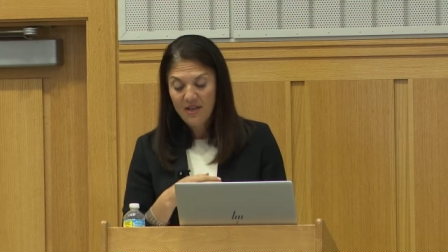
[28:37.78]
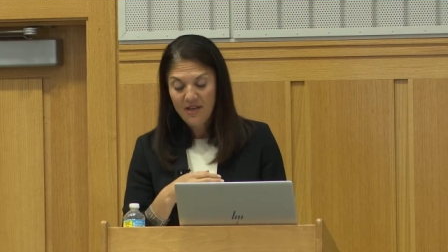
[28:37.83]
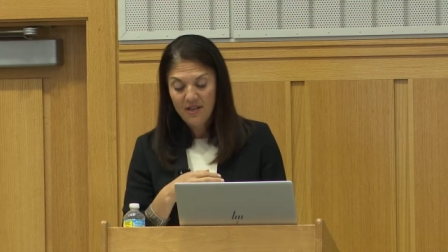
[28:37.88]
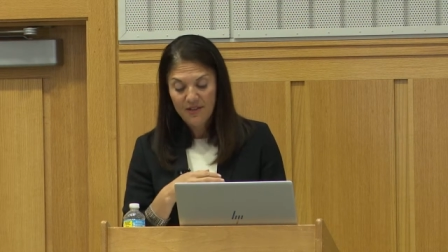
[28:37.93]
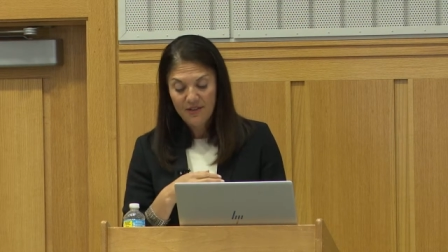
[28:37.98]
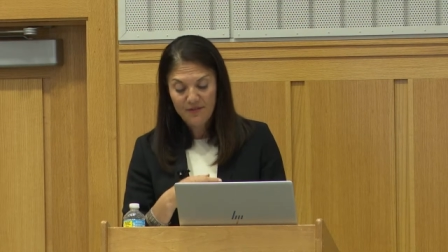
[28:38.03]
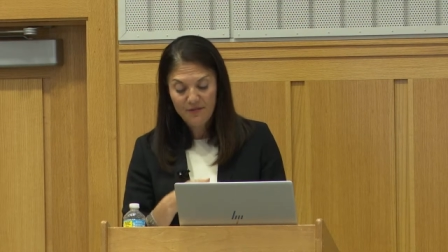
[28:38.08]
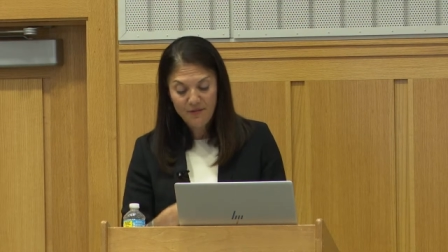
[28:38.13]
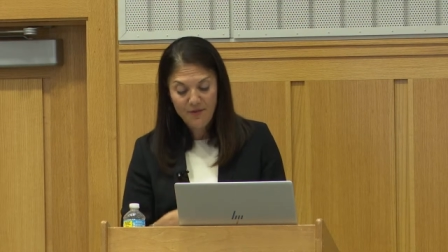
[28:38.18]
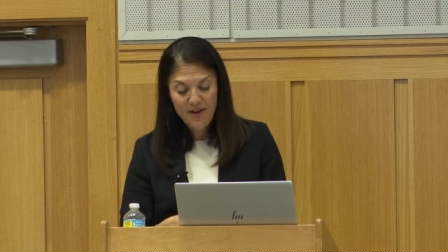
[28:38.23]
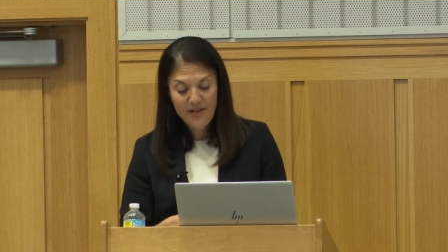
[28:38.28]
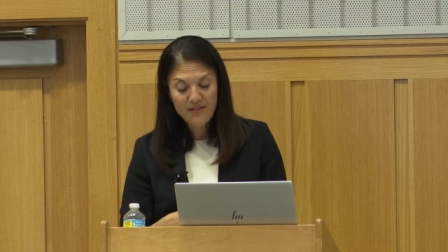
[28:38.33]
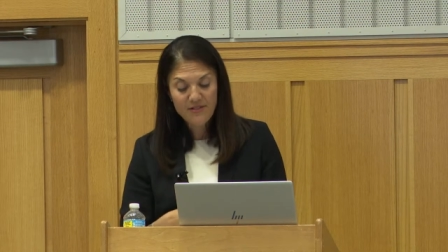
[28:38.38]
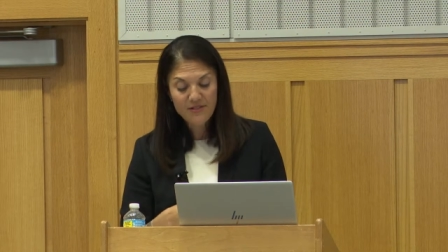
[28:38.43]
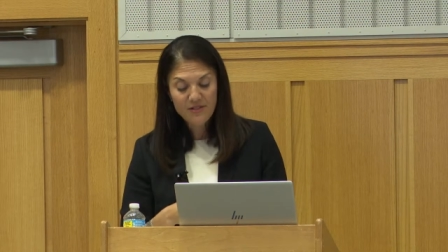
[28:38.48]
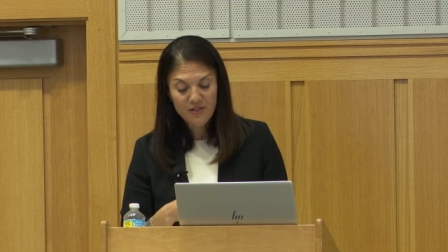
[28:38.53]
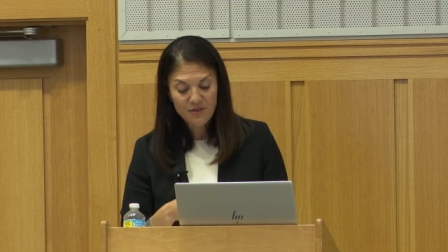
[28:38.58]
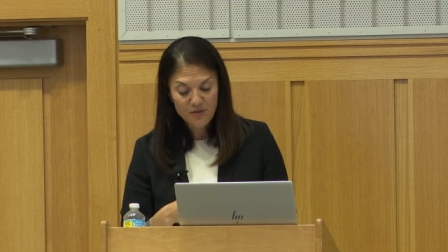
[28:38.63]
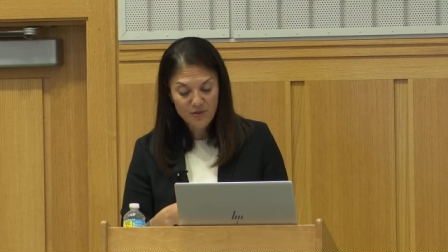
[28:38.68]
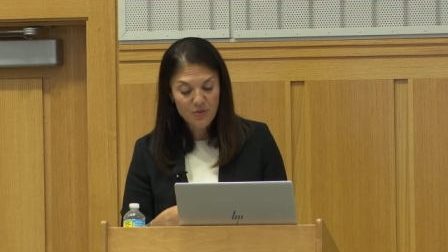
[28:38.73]
the
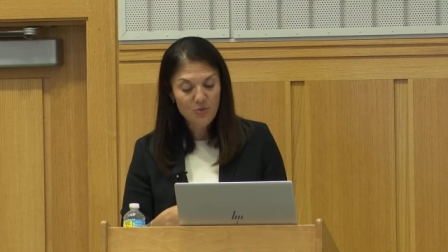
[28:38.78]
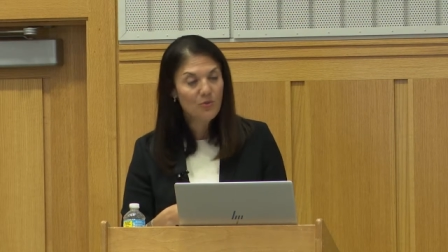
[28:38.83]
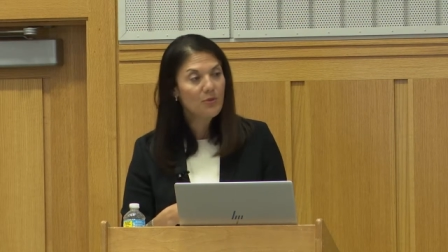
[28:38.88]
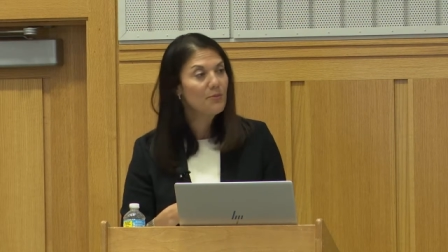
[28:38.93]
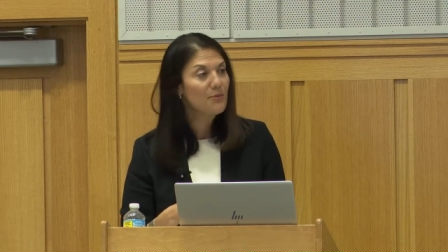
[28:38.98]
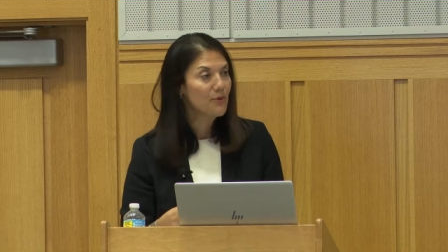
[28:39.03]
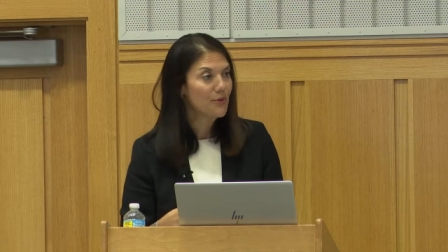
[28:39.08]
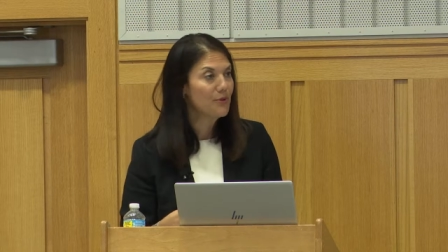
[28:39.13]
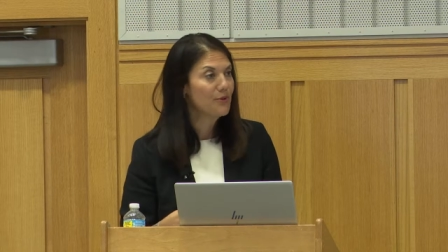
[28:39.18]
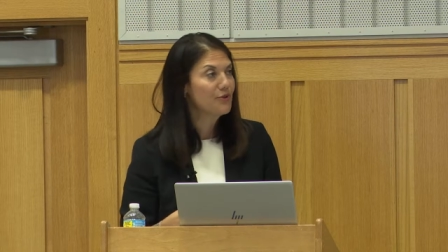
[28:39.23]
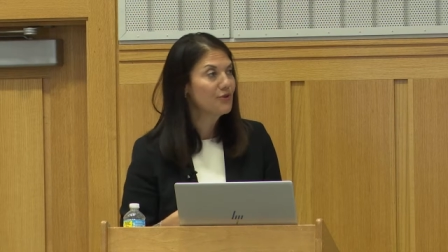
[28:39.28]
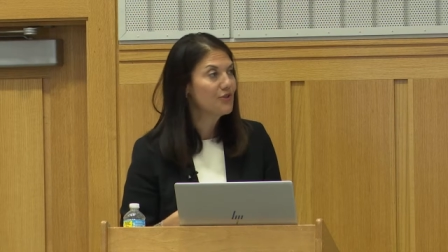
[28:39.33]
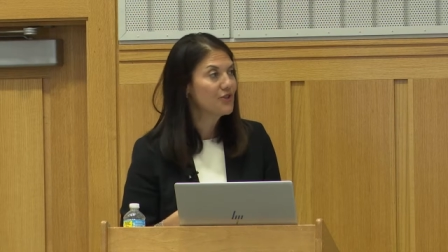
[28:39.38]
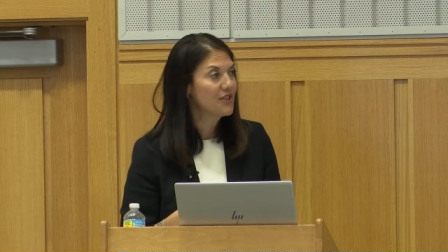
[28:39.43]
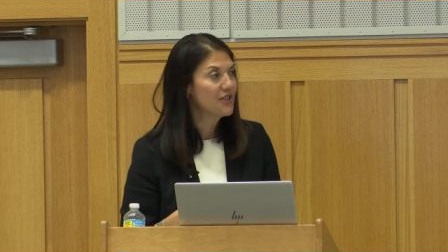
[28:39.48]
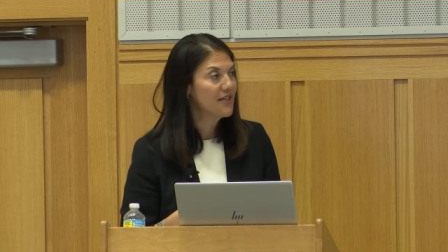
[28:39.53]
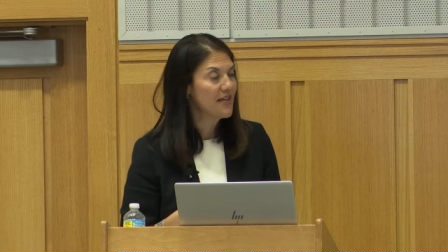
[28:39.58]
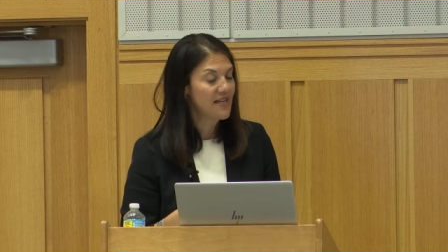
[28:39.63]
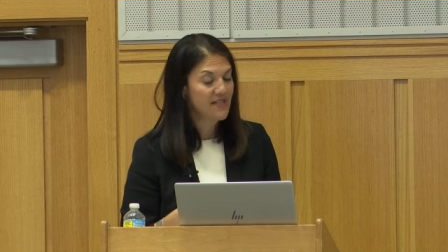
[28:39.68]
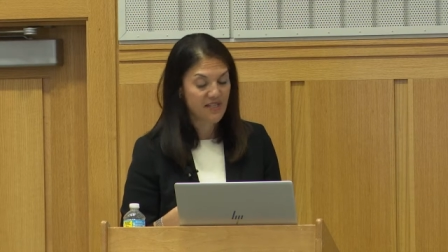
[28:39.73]
Friends soon emerged
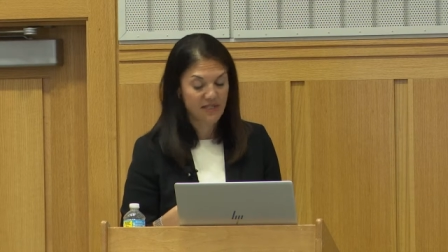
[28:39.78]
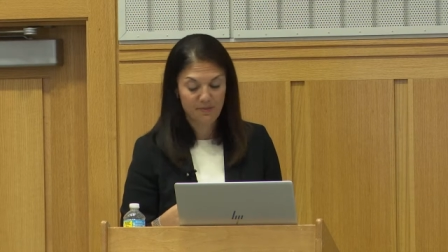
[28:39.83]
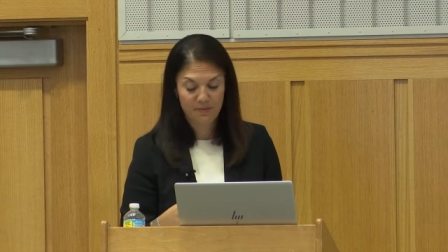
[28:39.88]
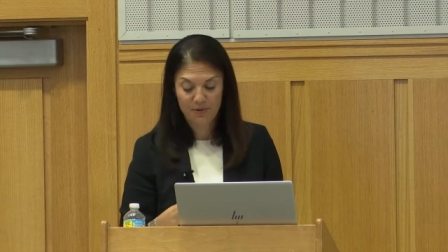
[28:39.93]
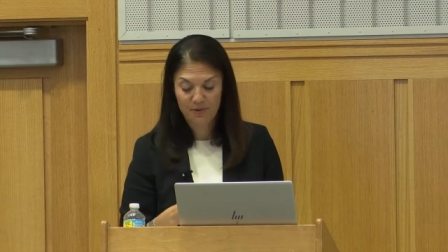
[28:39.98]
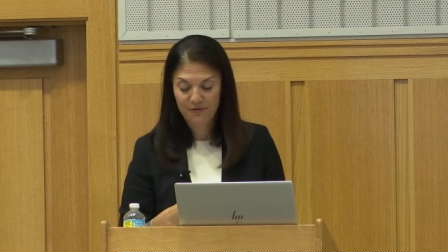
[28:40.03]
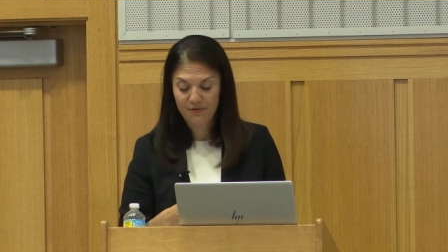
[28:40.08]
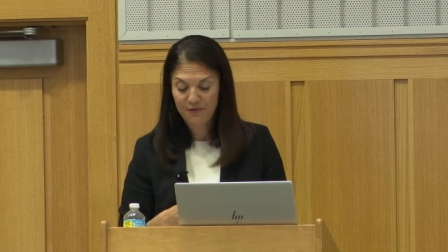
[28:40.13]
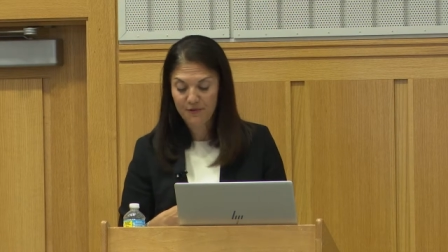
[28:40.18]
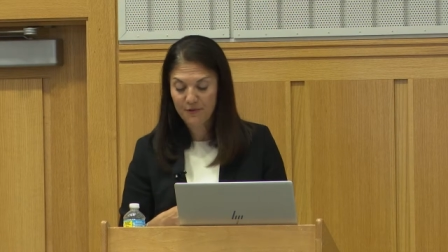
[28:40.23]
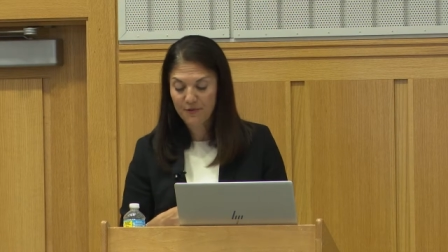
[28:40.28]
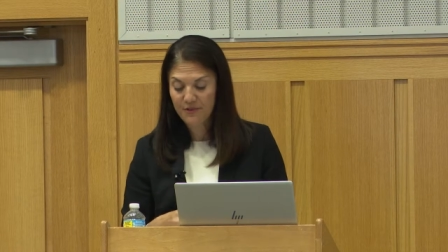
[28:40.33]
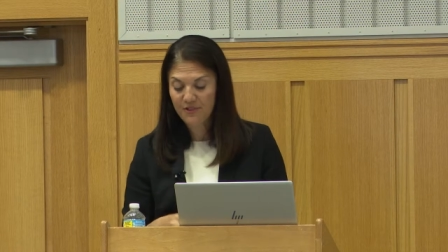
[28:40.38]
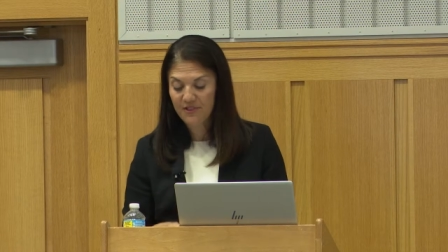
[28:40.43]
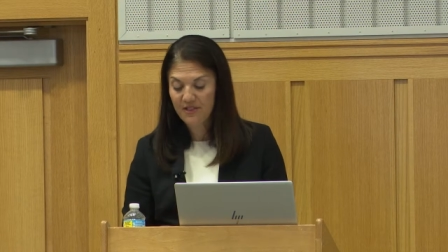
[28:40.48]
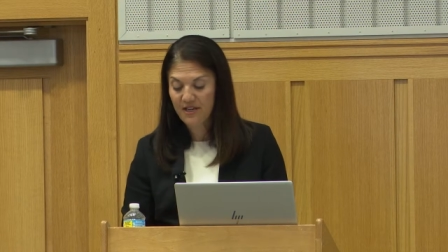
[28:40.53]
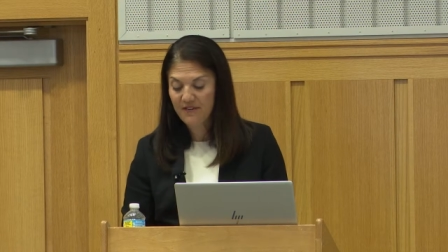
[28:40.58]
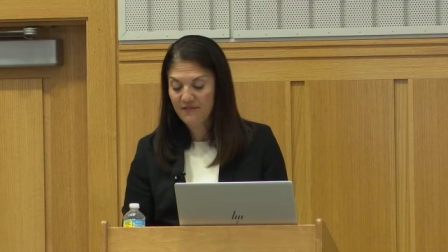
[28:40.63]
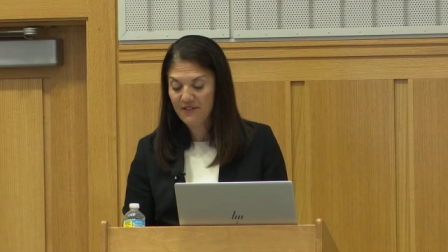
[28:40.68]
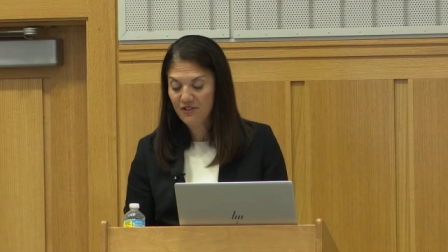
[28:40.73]
as the preferred
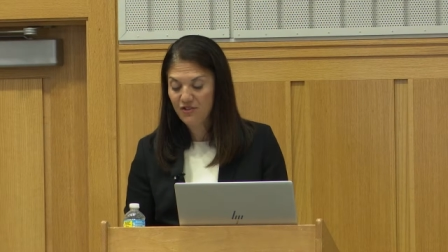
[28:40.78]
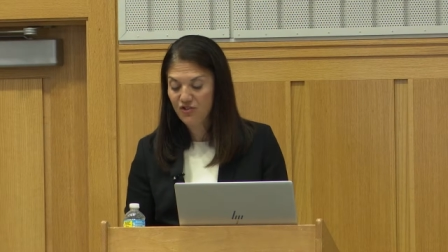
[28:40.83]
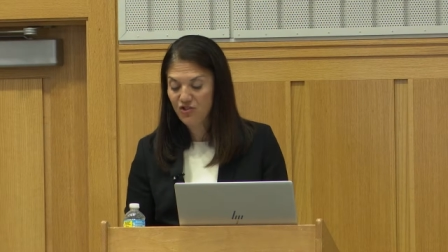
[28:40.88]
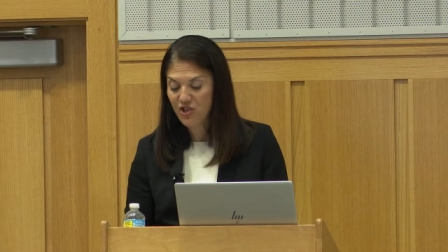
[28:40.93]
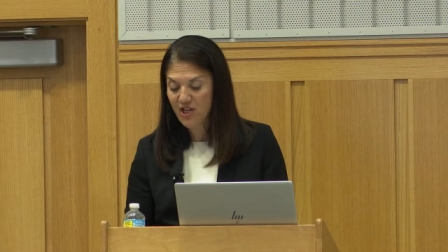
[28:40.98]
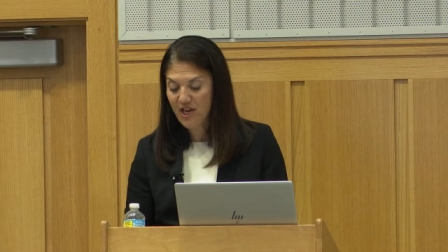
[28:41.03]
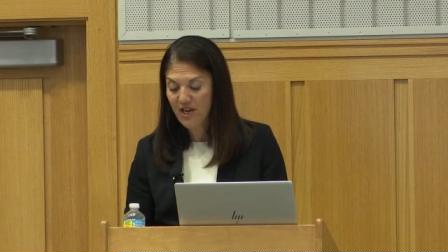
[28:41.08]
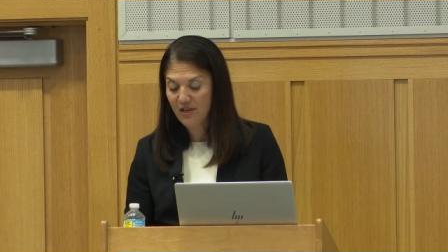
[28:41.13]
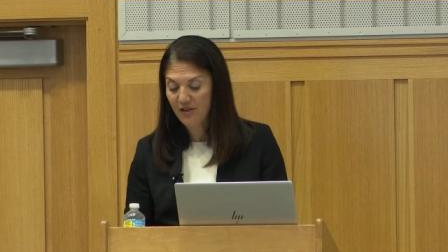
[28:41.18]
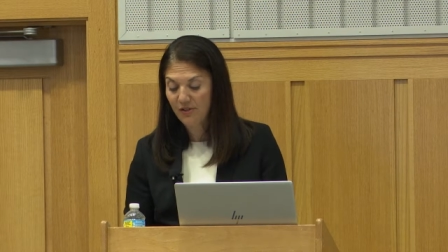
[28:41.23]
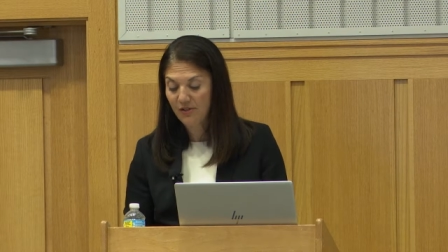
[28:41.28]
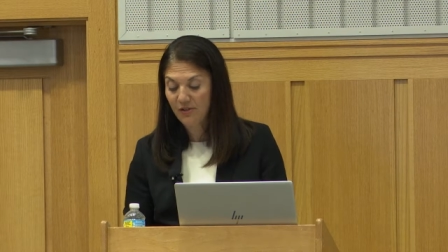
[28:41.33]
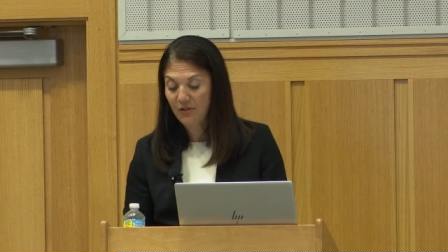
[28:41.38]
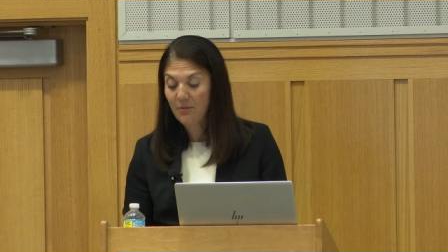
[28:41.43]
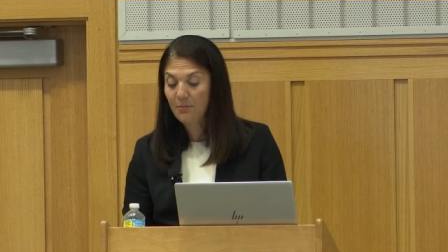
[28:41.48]
savings channel,